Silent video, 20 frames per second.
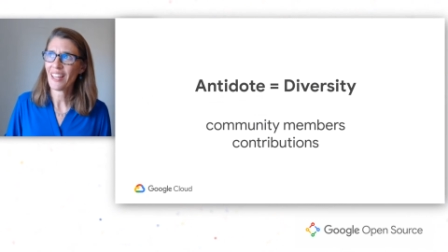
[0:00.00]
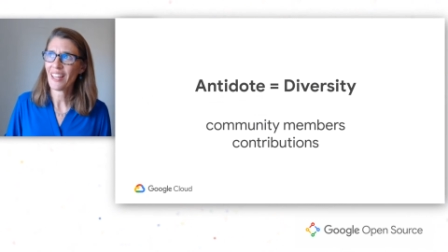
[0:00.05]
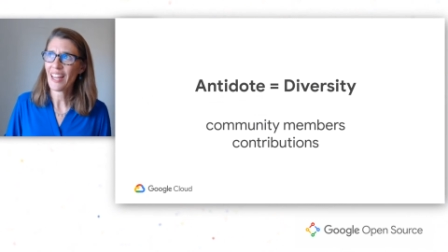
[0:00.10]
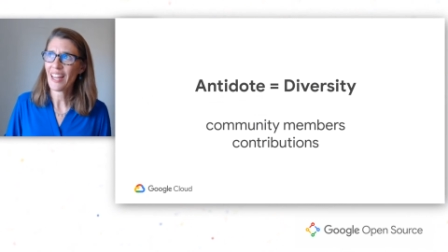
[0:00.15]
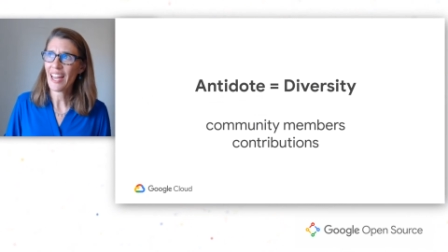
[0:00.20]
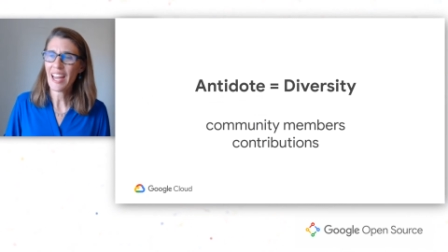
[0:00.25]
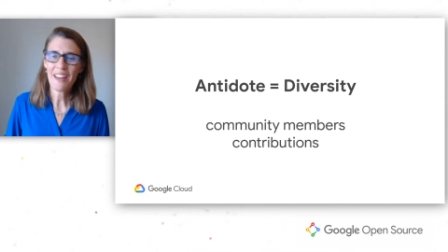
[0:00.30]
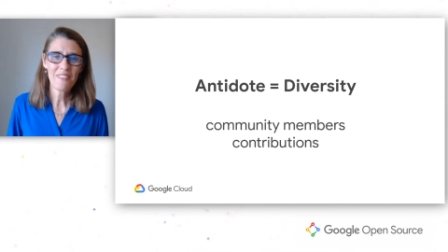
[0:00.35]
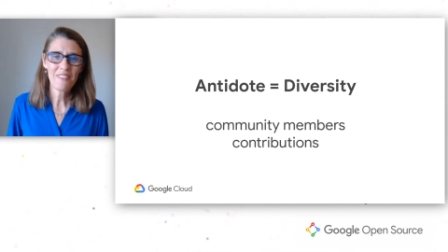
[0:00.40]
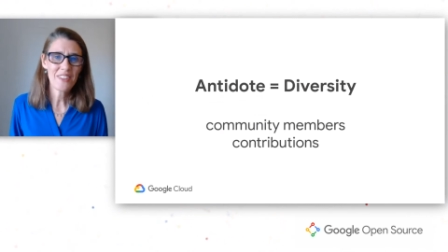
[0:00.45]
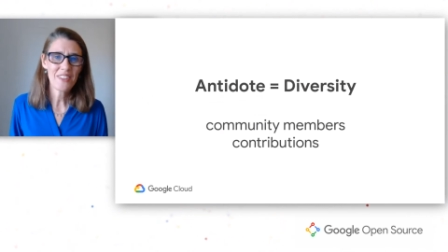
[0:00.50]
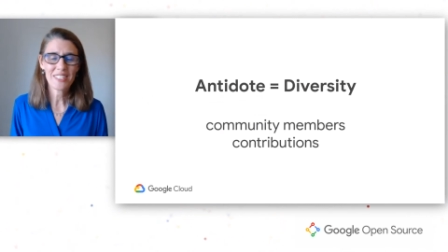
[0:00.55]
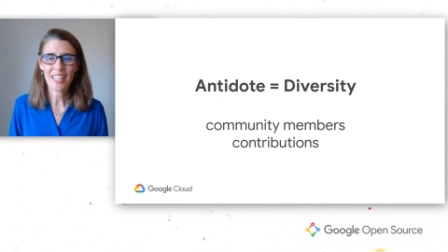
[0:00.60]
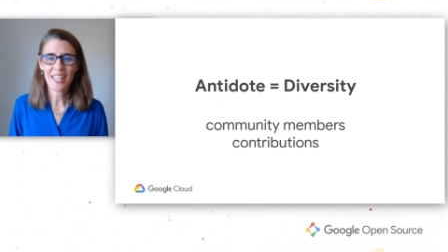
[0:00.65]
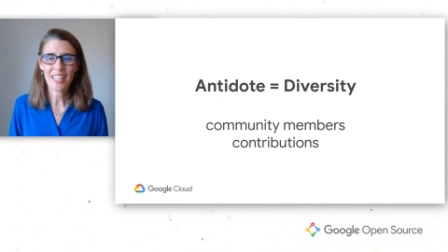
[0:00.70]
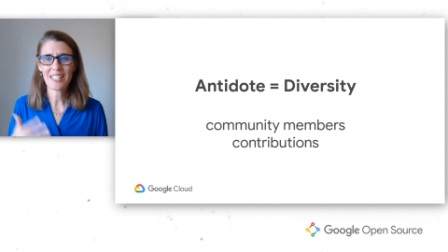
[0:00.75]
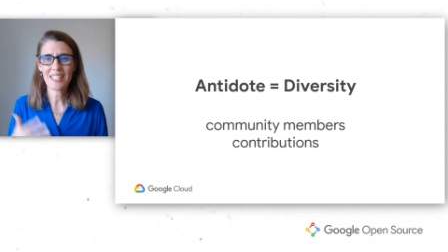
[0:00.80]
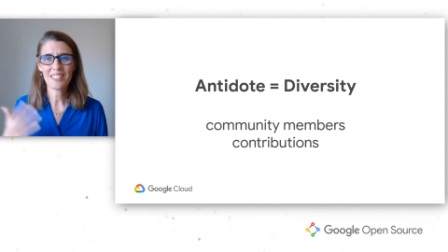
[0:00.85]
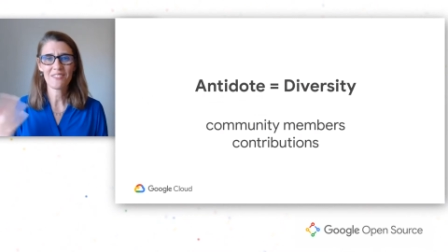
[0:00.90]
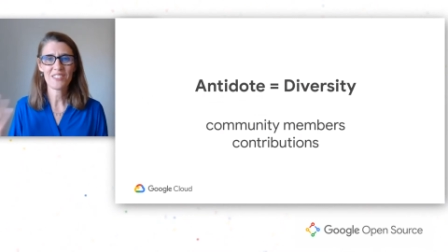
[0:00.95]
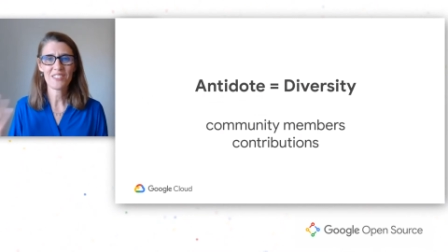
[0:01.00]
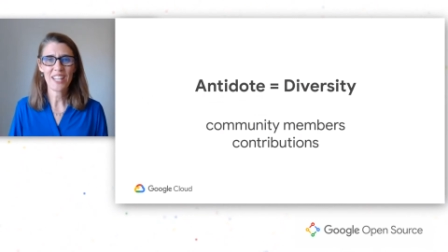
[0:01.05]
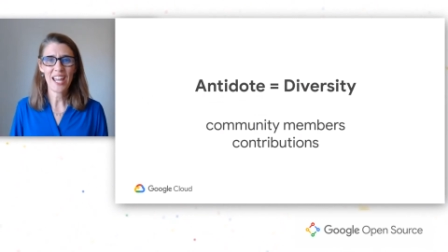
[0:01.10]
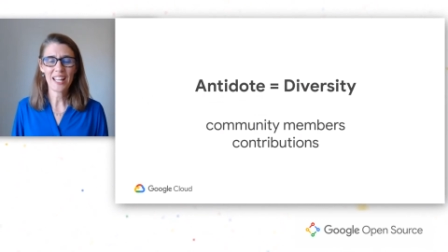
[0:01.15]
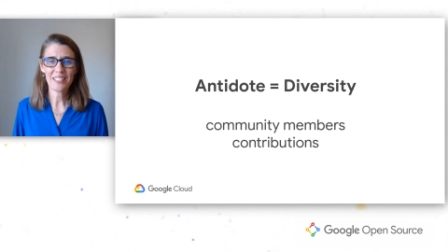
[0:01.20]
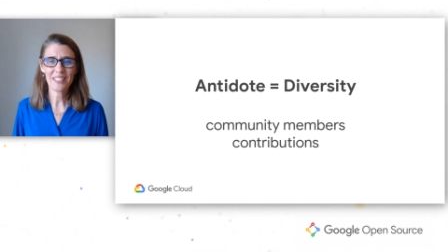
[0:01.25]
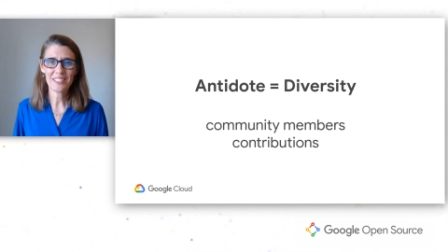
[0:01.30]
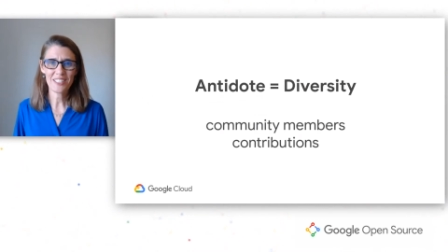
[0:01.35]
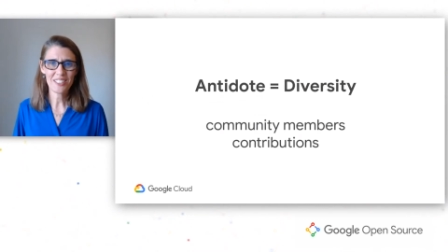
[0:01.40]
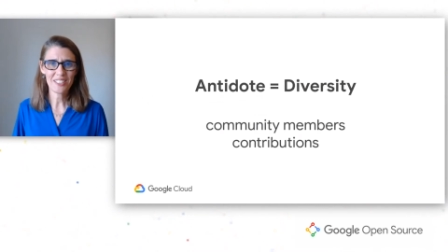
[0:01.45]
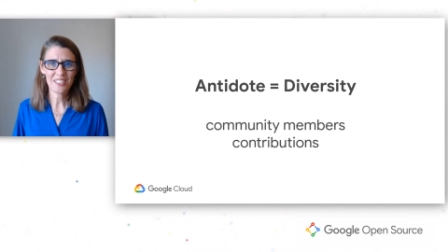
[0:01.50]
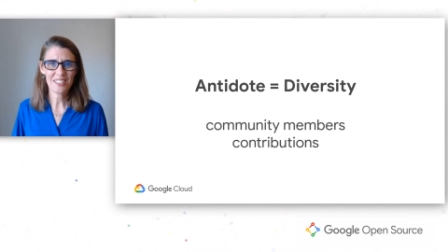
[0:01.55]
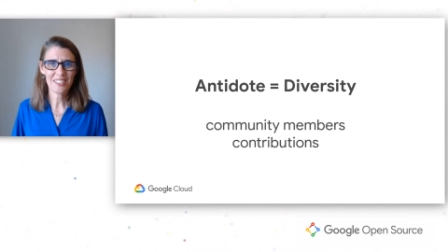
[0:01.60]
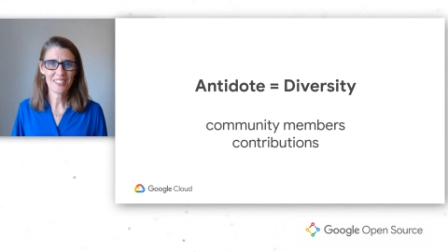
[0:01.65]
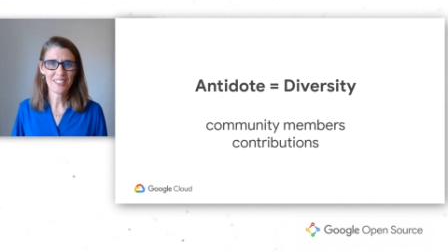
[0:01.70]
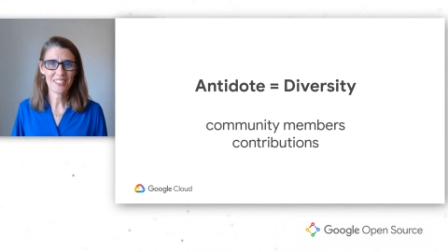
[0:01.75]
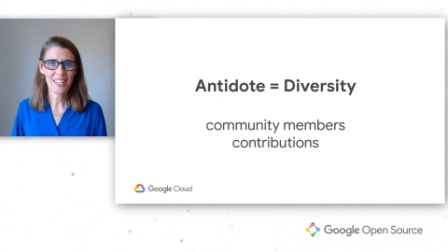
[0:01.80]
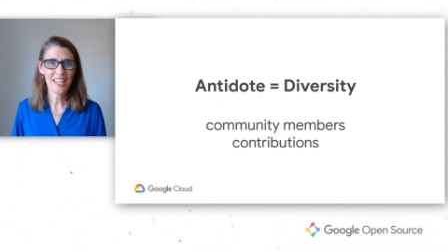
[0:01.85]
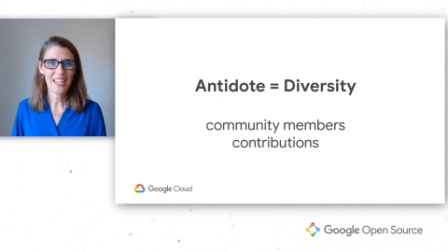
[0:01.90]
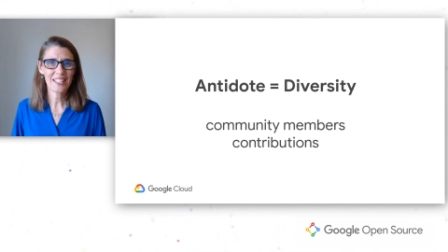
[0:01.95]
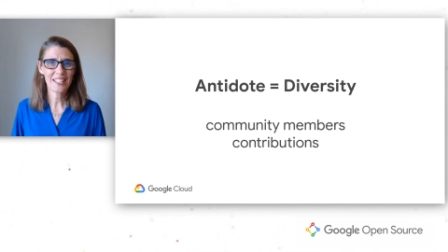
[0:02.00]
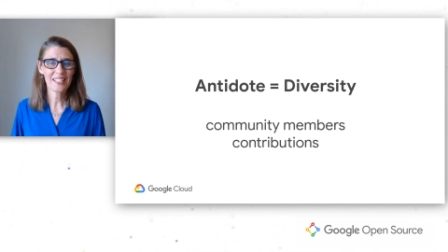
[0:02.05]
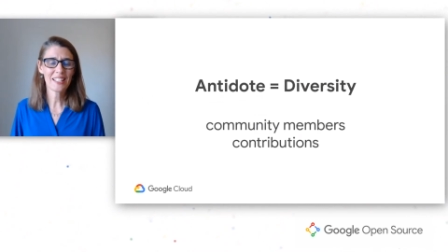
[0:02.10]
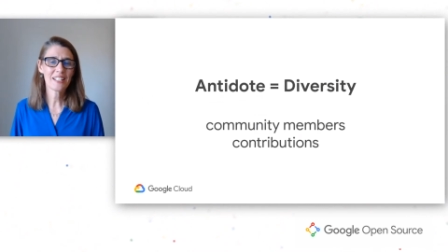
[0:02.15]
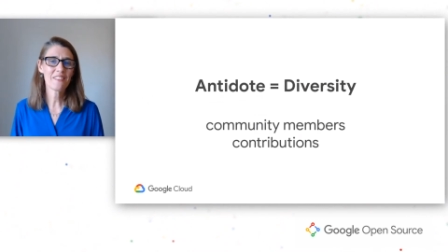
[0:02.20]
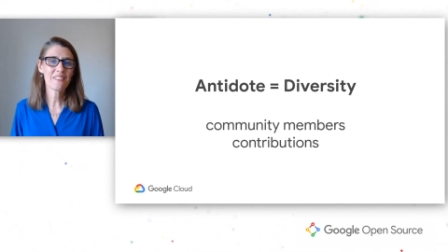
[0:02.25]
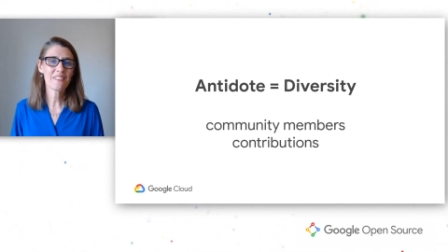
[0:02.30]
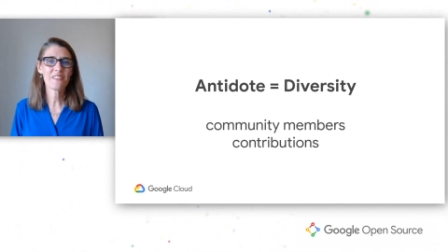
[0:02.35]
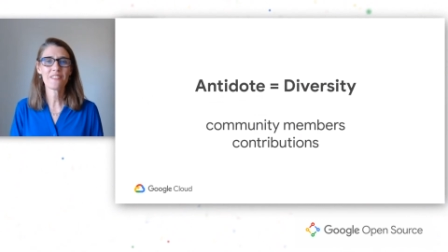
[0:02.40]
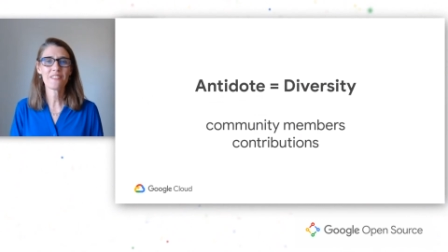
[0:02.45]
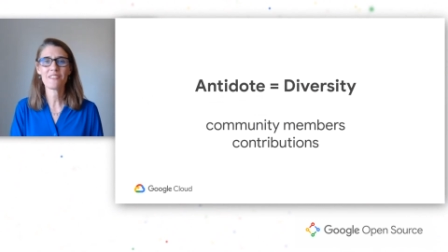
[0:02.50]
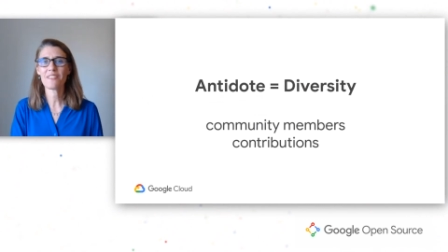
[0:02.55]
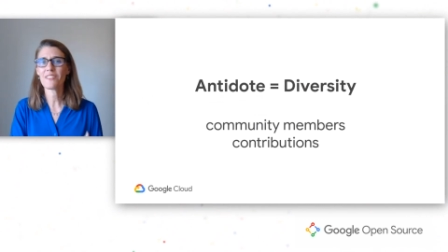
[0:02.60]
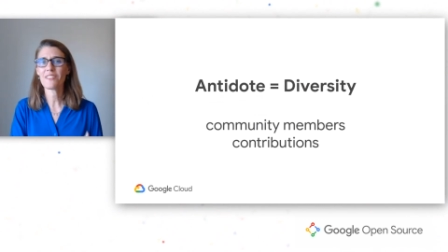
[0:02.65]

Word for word: have these kinds of challenges and none of